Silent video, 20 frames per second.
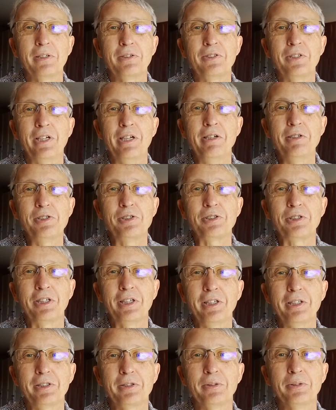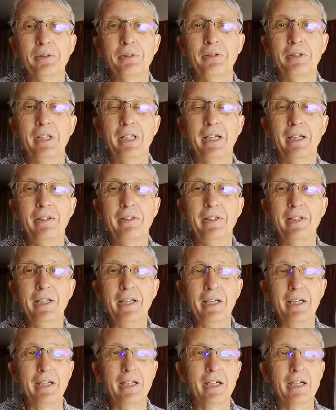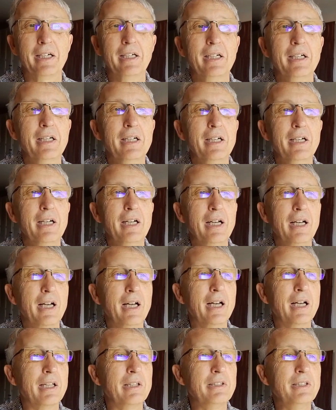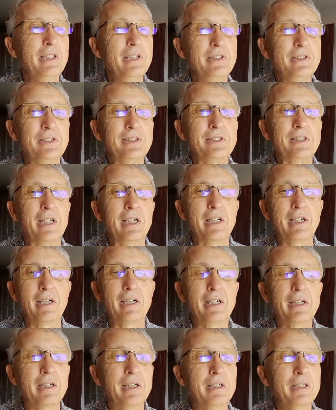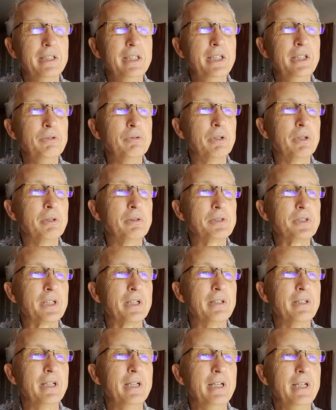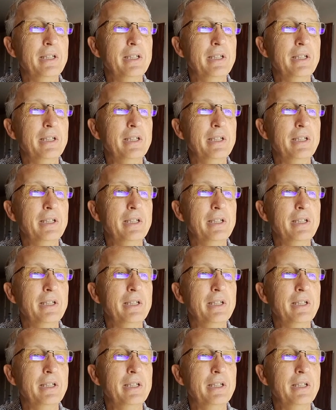a tail strike on landing. And this uh, involves an